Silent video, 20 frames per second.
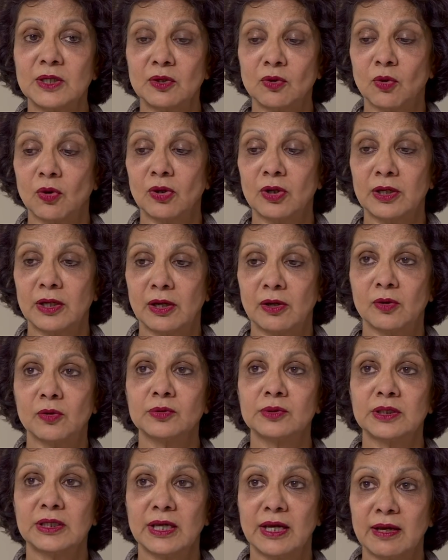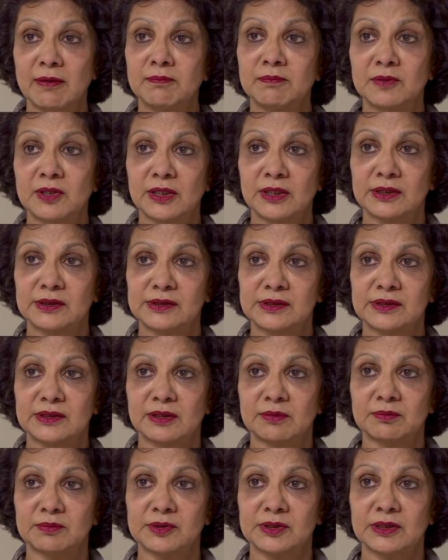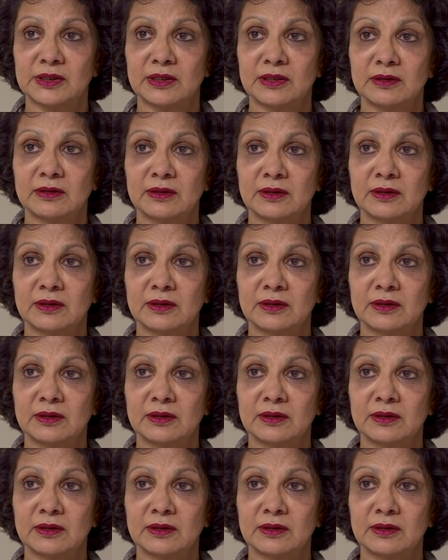call now the MDS stem cell.